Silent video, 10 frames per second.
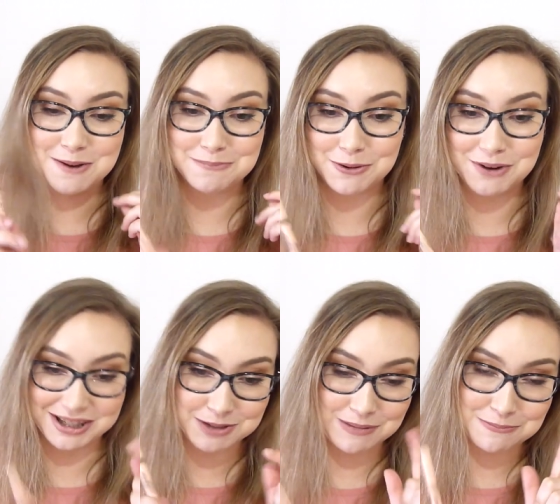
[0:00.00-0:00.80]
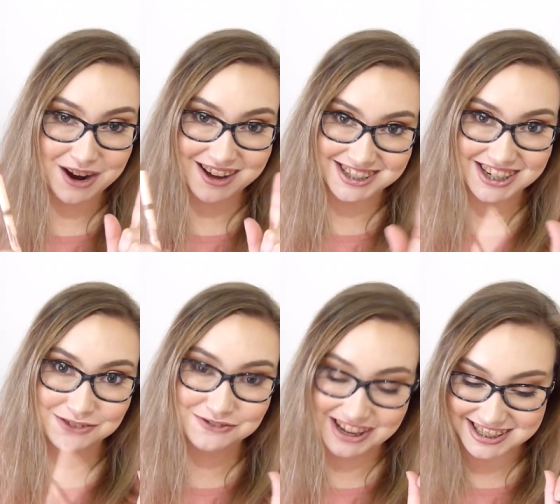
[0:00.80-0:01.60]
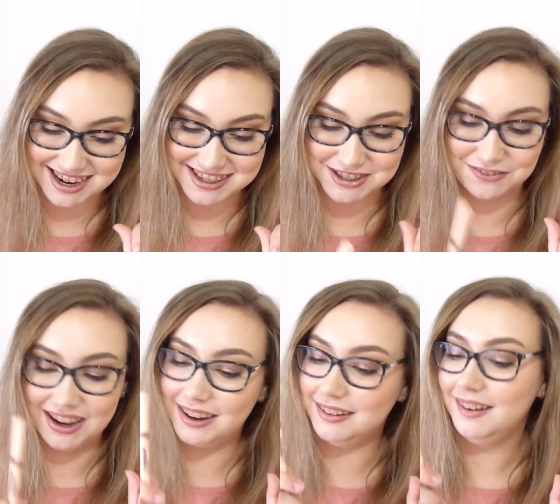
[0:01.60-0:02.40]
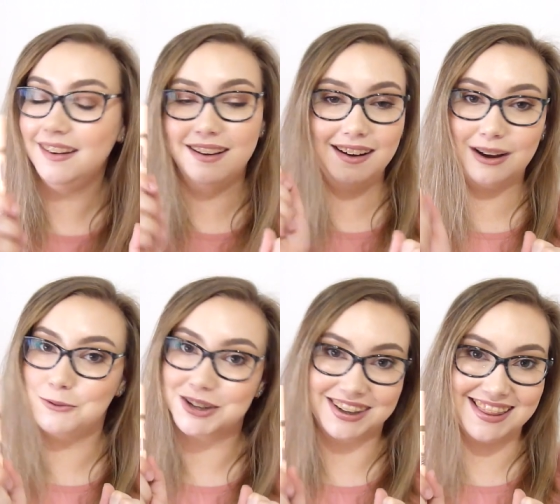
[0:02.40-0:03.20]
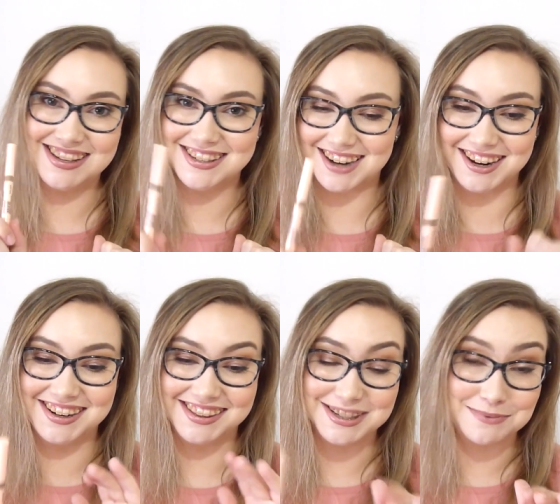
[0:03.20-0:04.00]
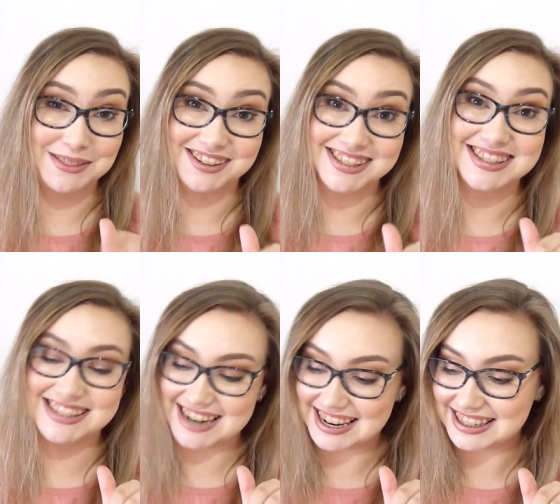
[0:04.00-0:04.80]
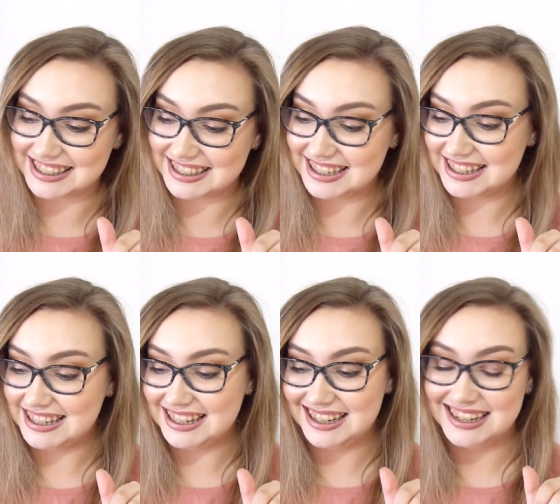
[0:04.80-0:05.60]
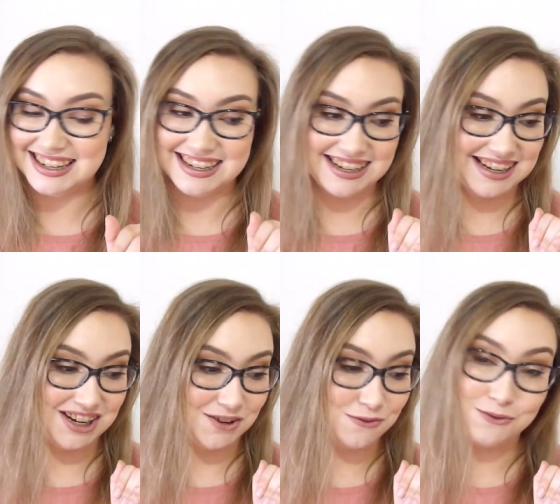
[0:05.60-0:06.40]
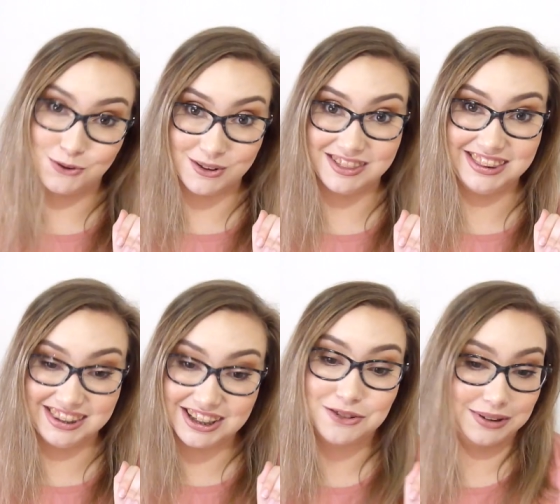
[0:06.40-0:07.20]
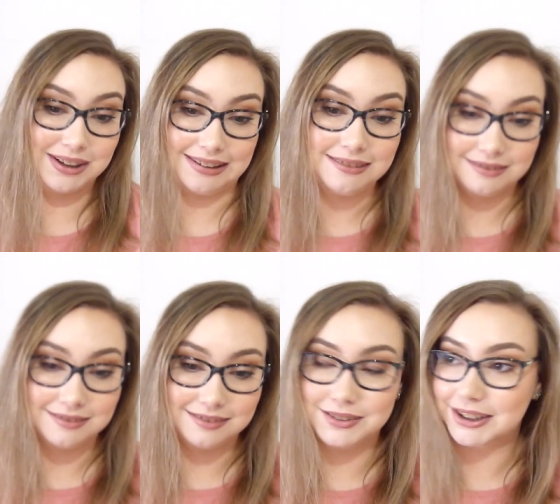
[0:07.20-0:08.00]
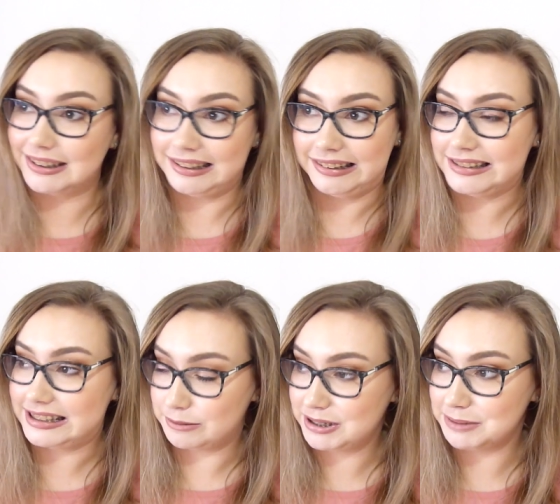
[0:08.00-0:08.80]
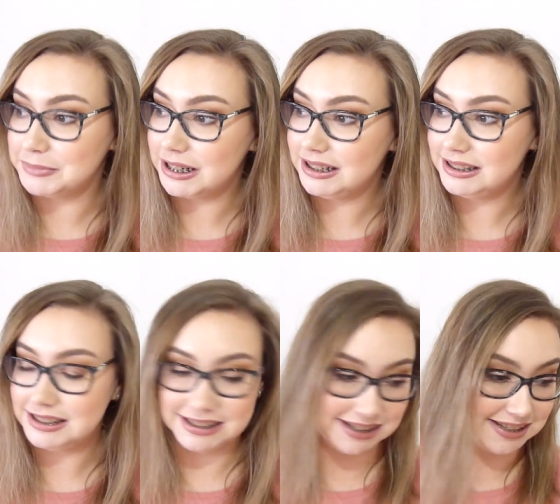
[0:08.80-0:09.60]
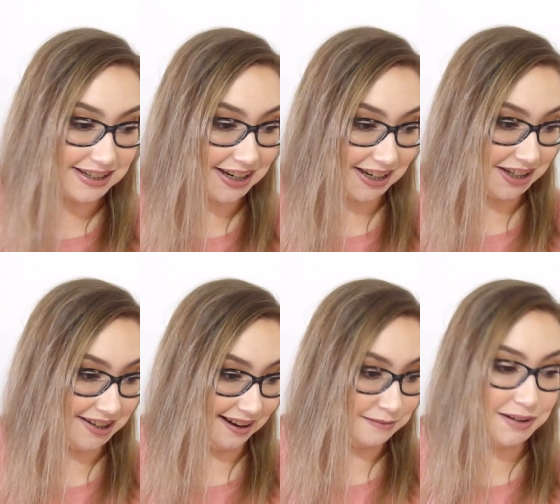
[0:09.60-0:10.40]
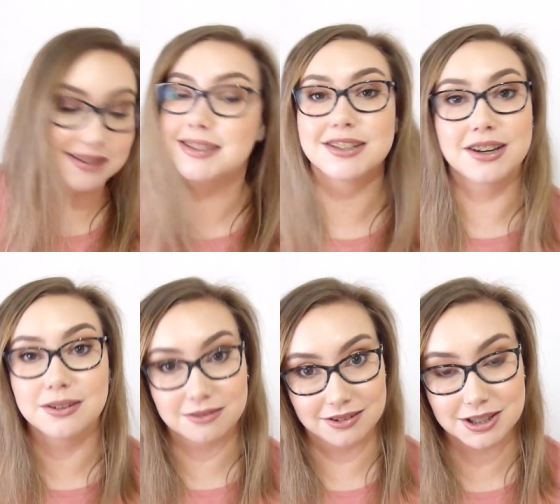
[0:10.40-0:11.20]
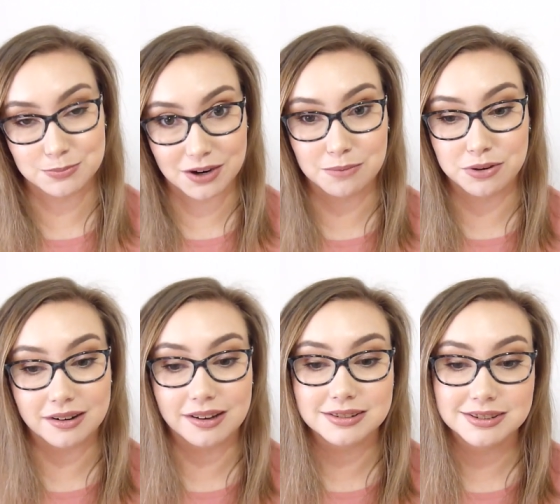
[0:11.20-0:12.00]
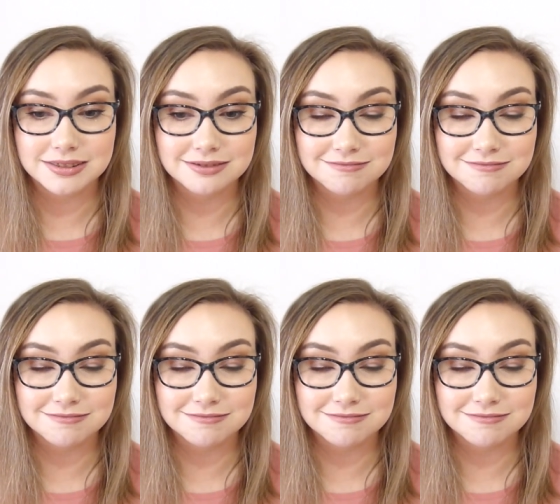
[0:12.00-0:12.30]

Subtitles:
But once my brow tint starts to fade, I want to get this done in this month, because it's taken, literally, we're in September. It has taken 9 months to go through this brow product.